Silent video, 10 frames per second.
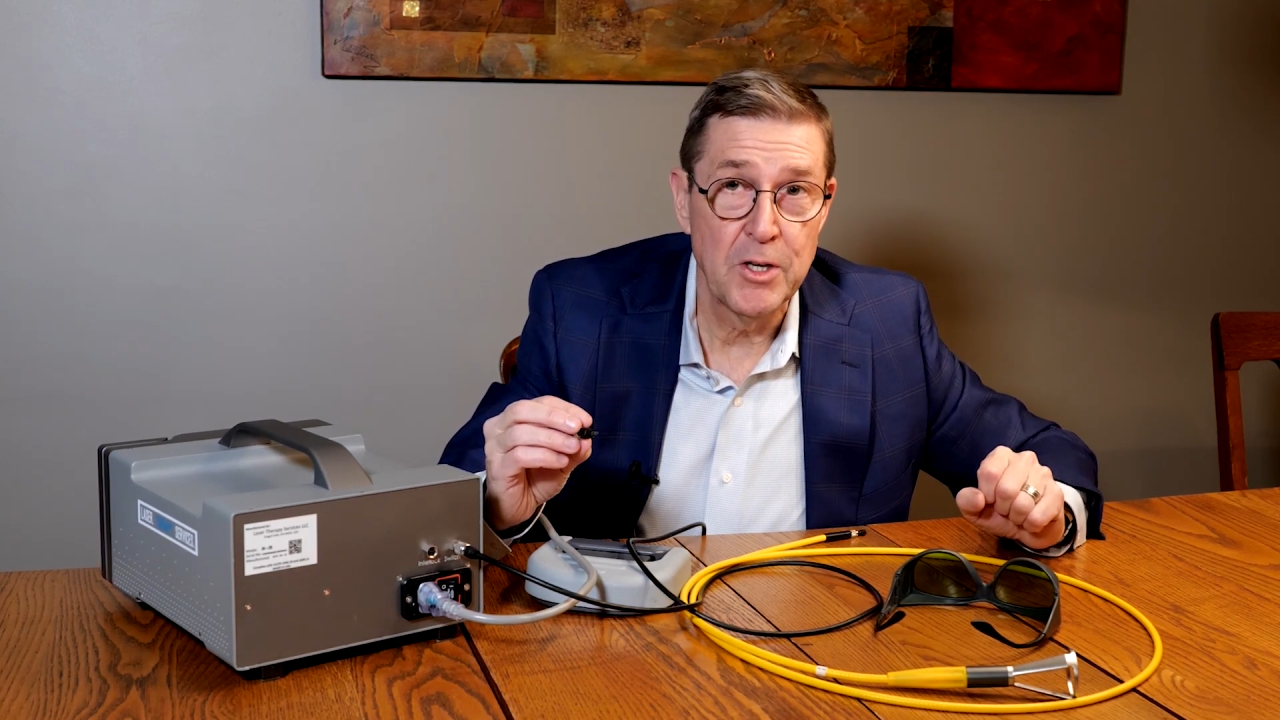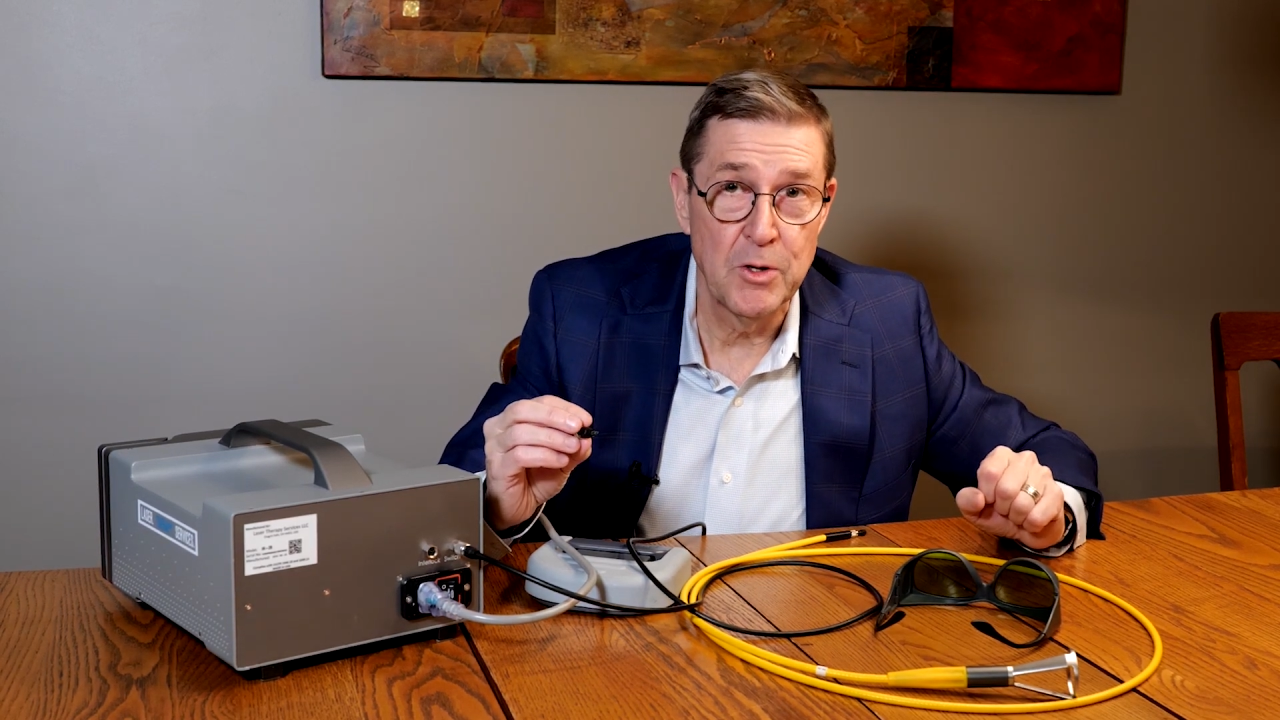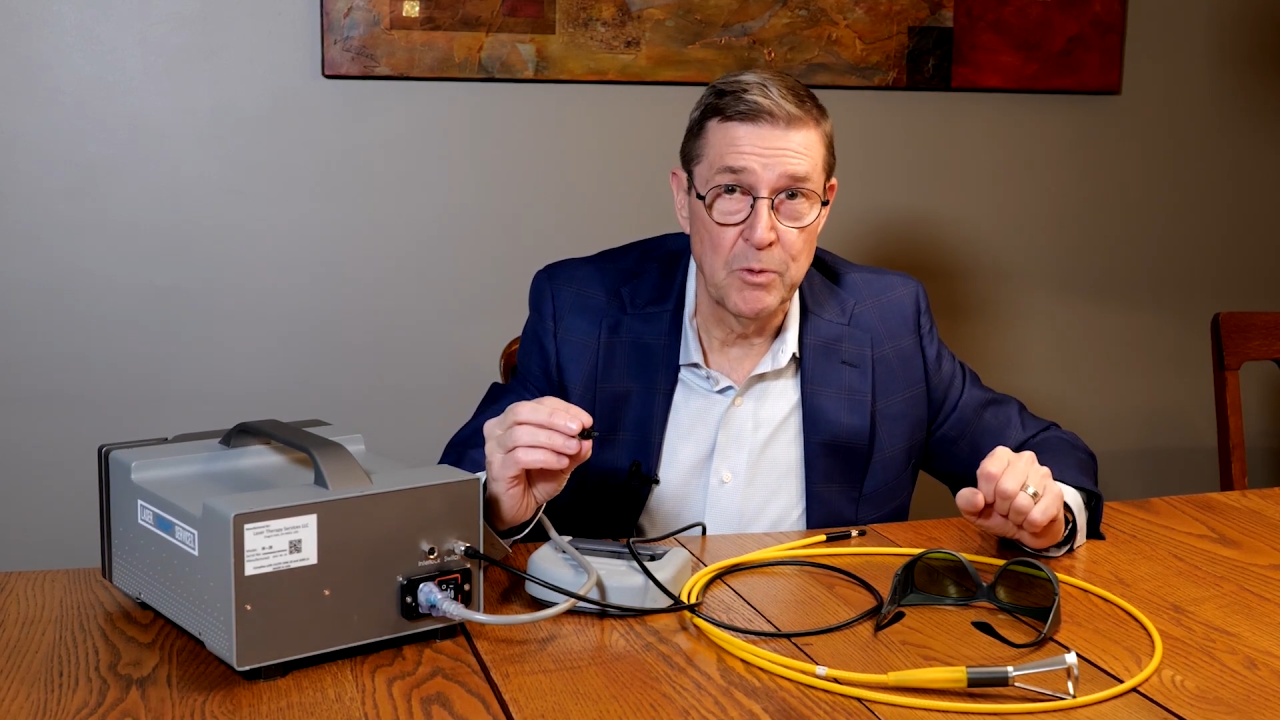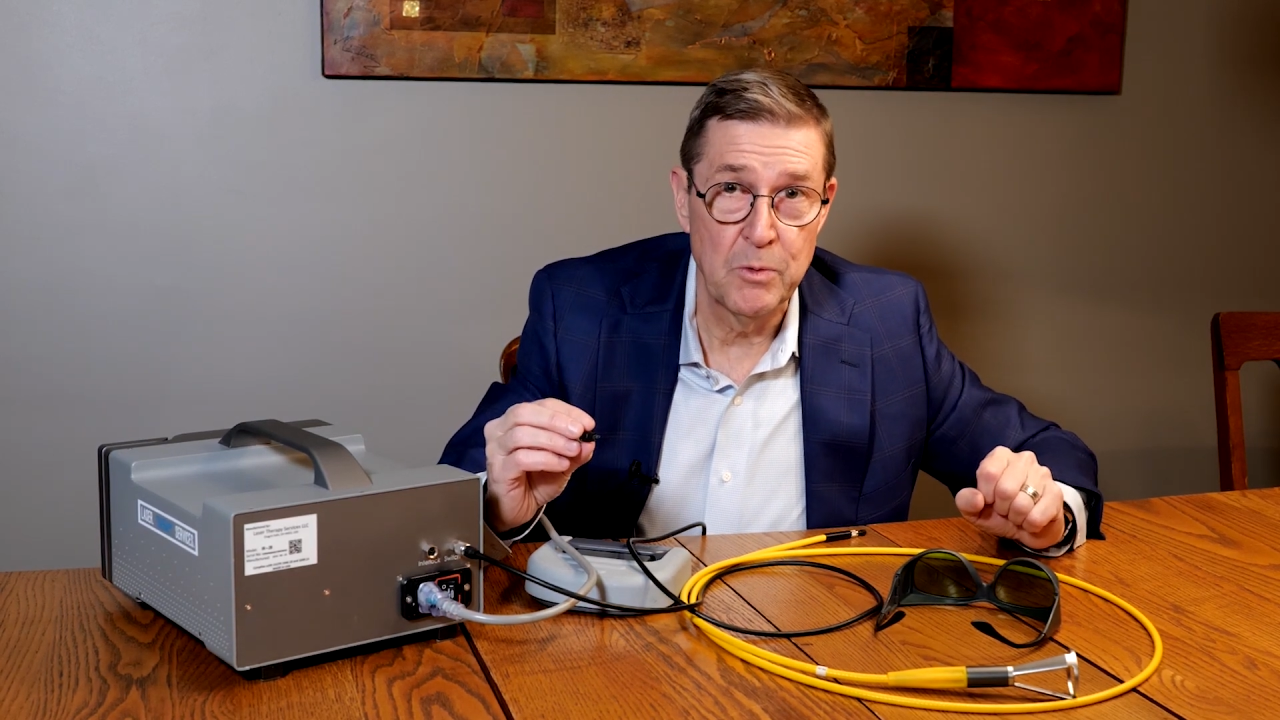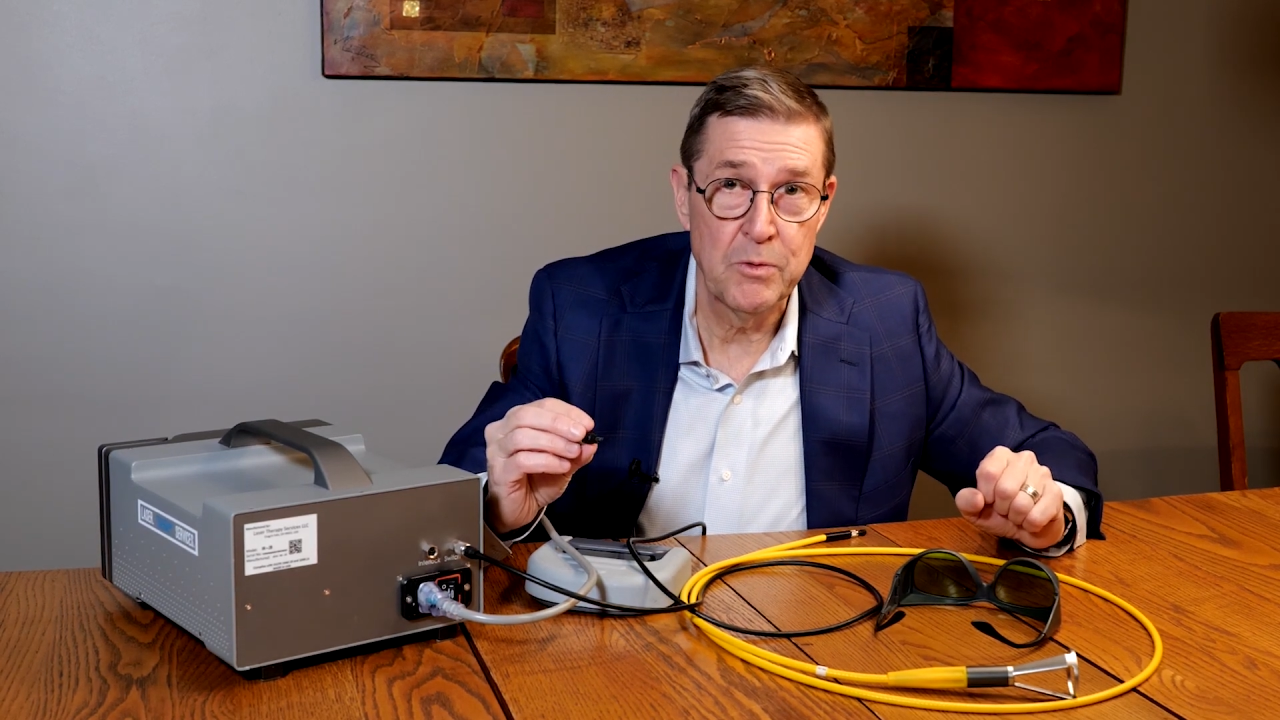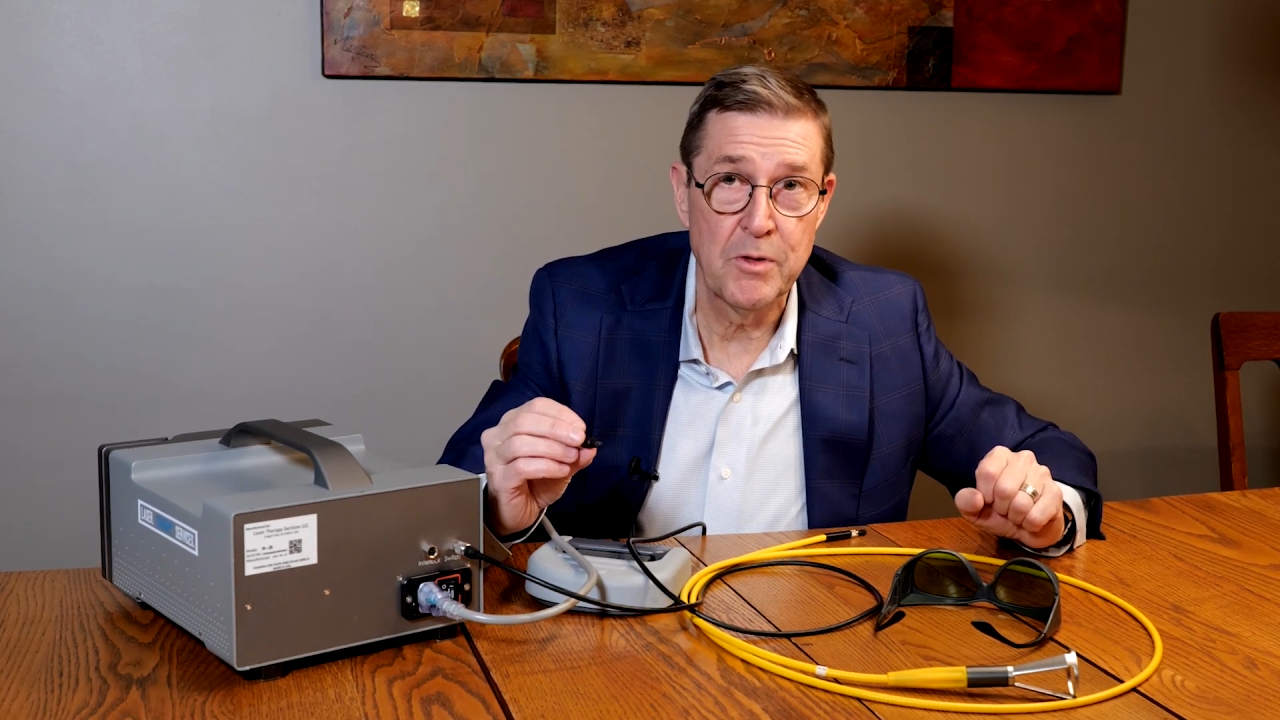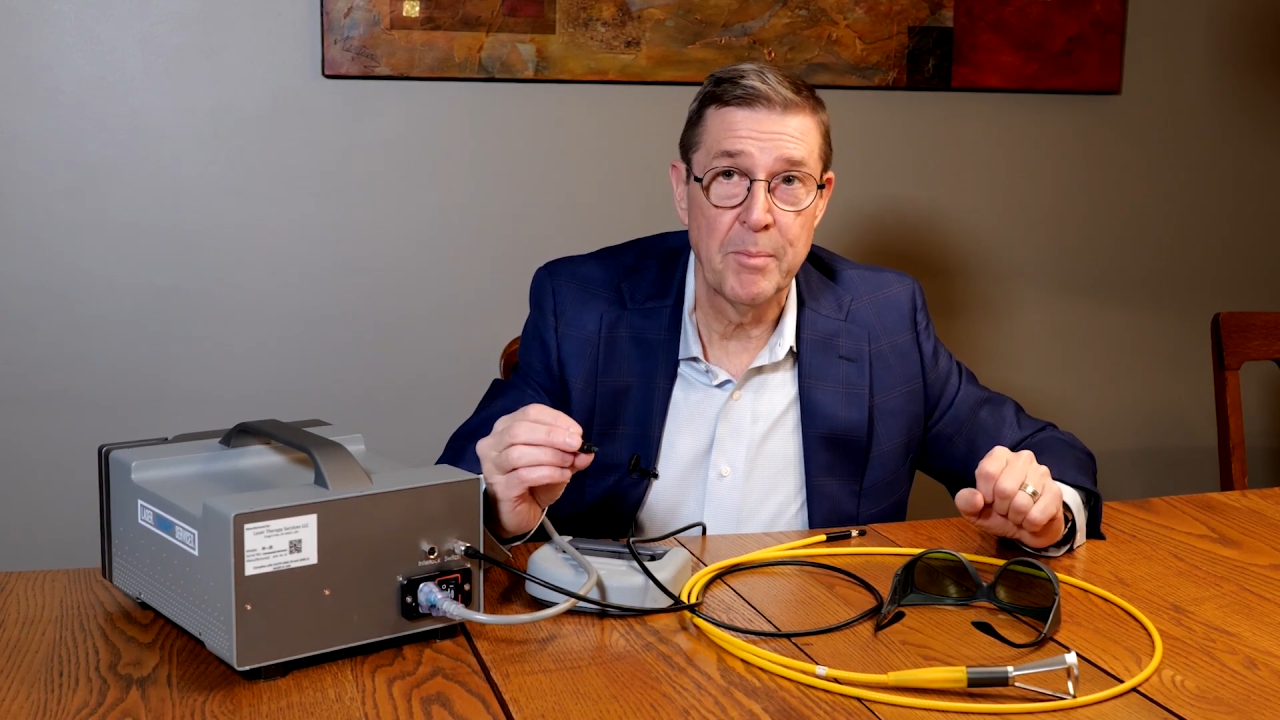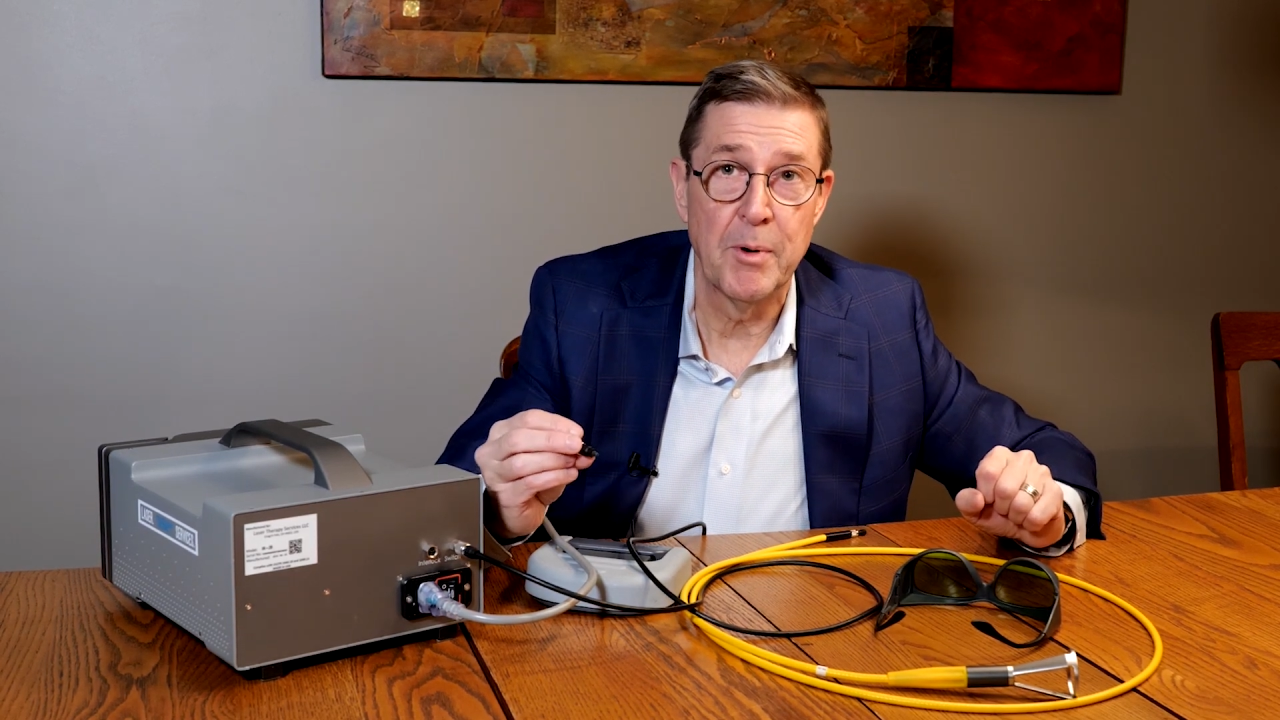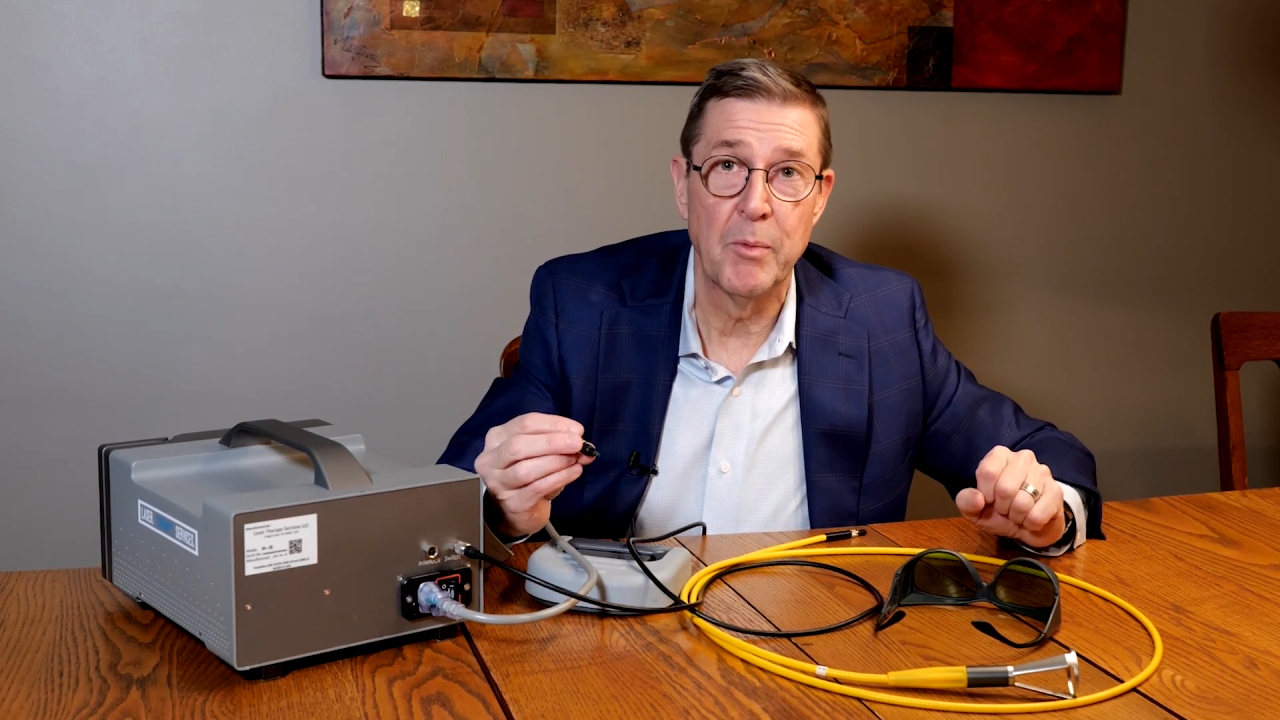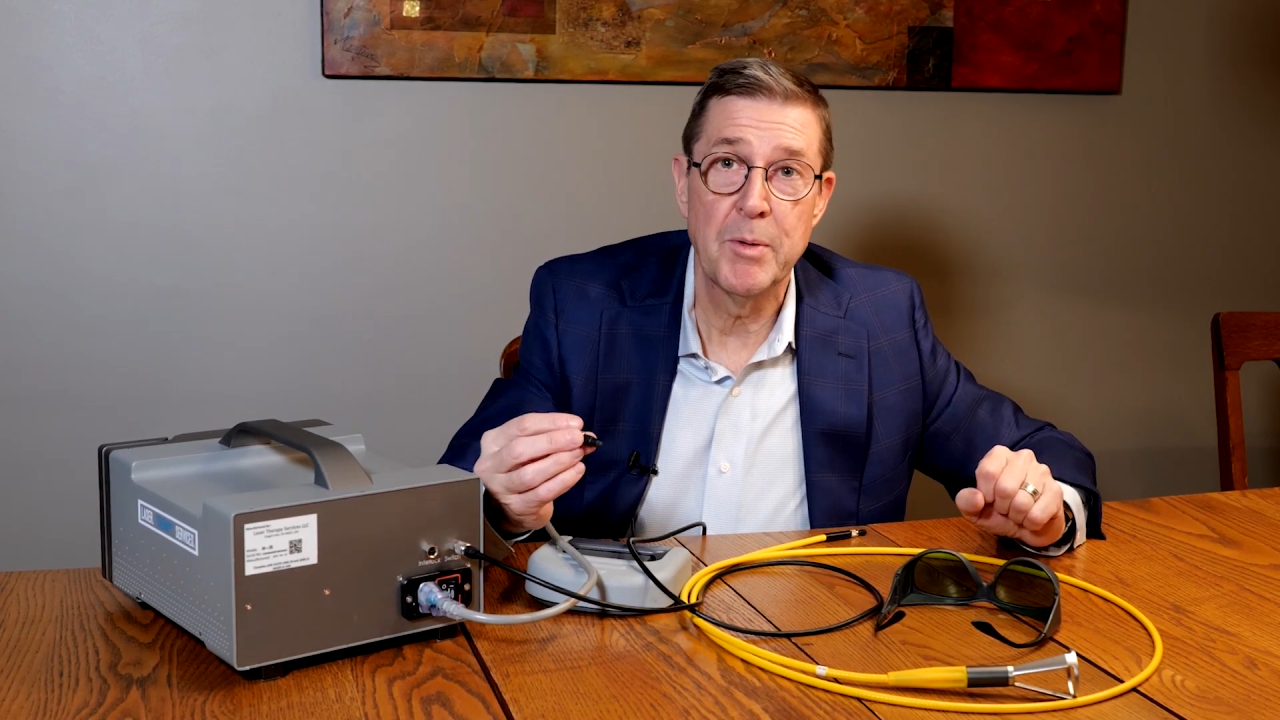used,
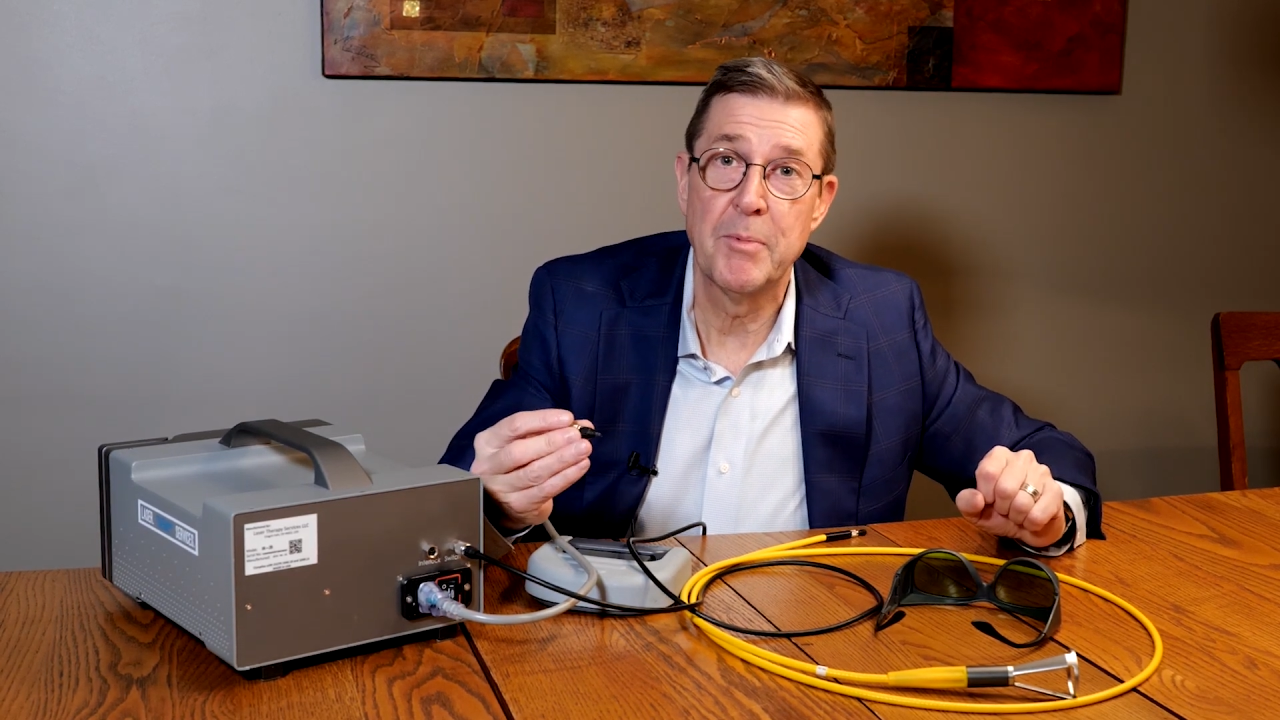but we